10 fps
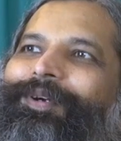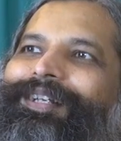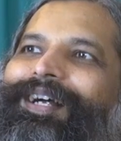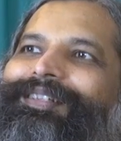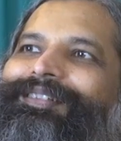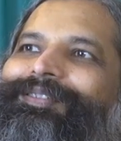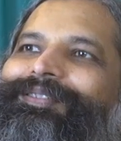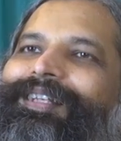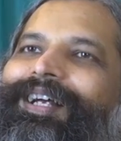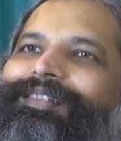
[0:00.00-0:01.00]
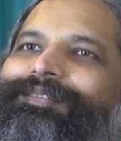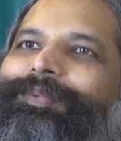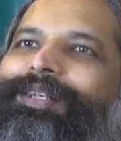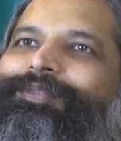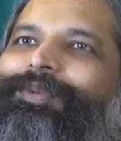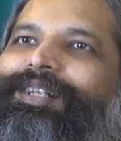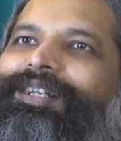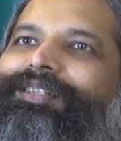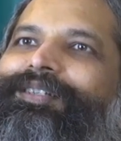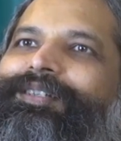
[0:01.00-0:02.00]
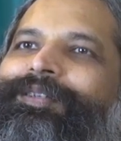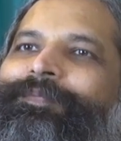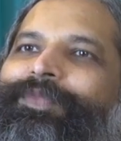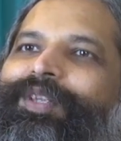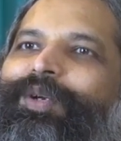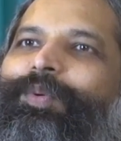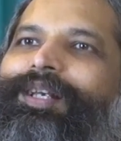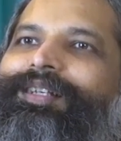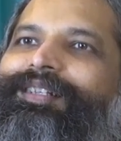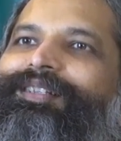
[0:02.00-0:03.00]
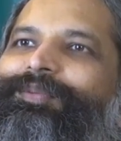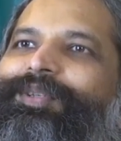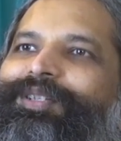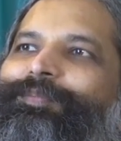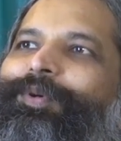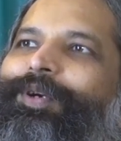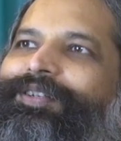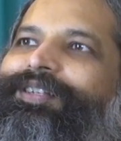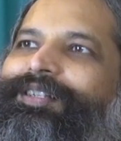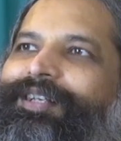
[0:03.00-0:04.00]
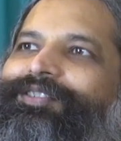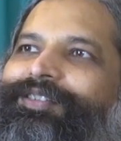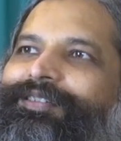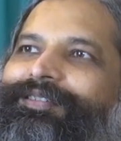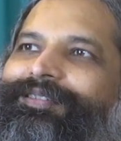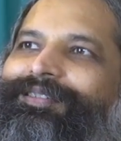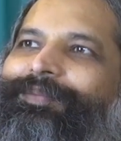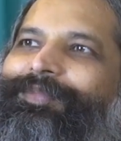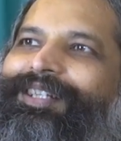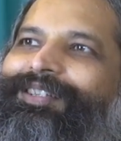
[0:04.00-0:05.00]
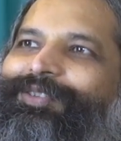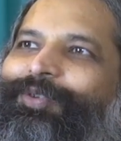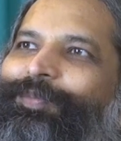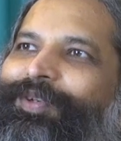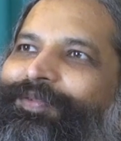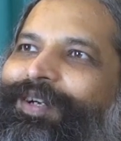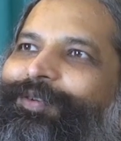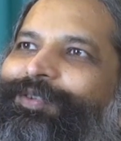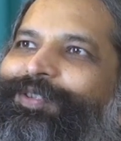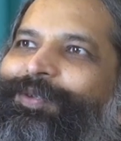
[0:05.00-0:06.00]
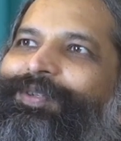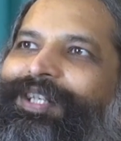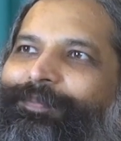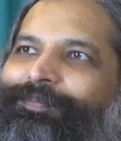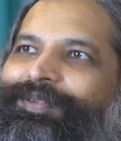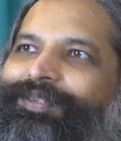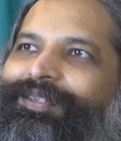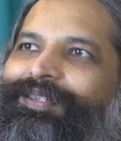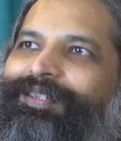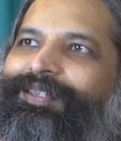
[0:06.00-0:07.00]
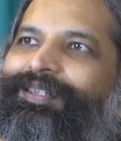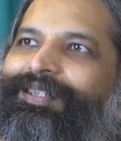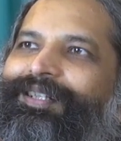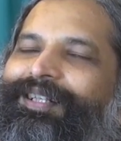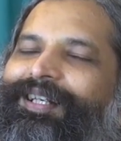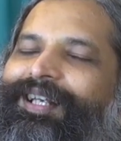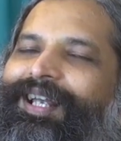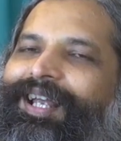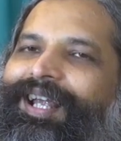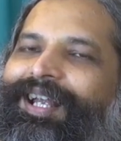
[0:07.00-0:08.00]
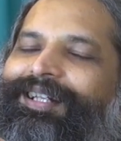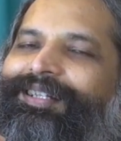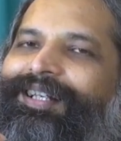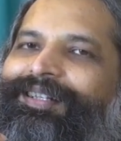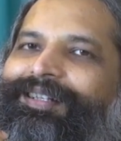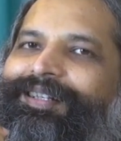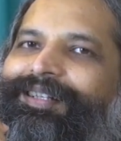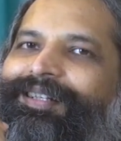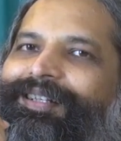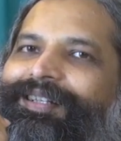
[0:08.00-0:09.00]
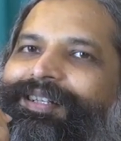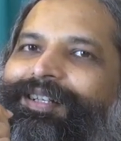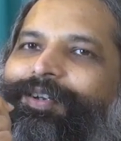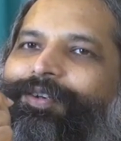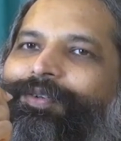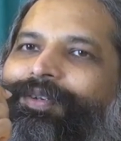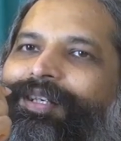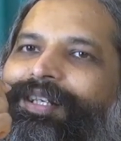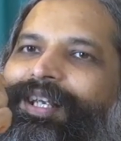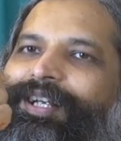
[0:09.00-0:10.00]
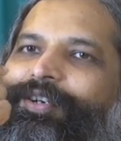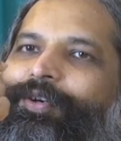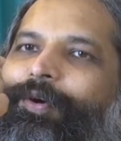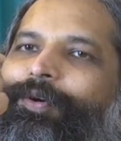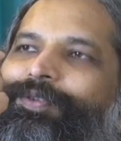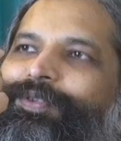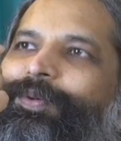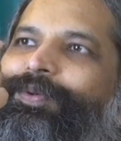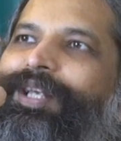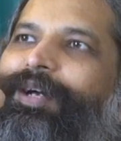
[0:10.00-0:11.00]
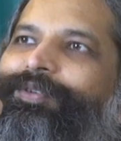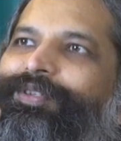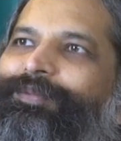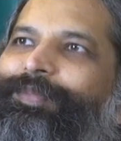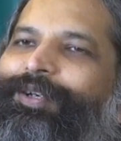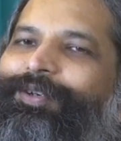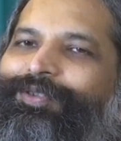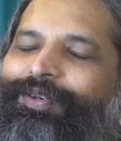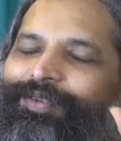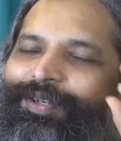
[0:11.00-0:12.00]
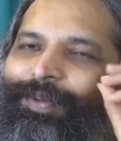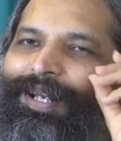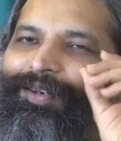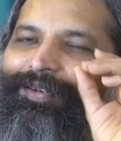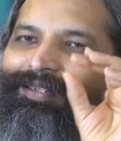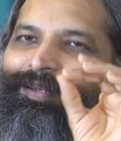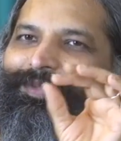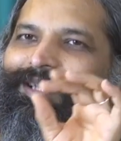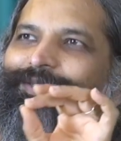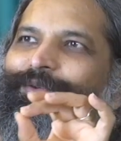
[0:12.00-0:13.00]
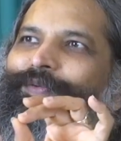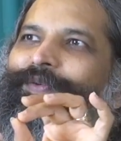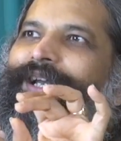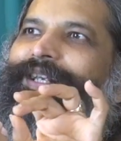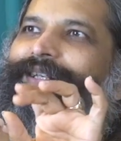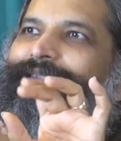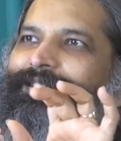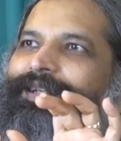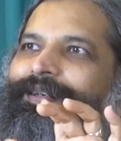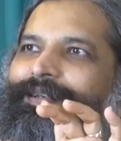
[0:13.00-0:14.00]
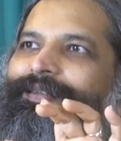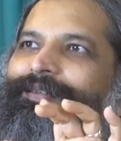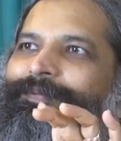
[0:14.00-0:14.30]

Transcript: What are those aspects? What are the qualities which poetry touches? Something so profound, so deep and then not only it draws those out because you have to dwell on something so fine and subtle,